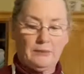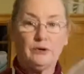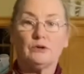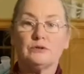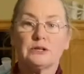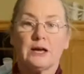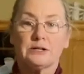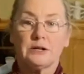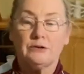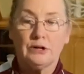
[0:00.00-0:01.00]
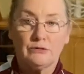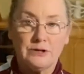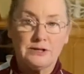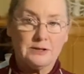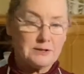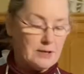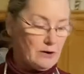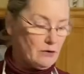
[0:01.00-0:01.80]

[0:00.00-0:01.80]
we're going to get our ingredients there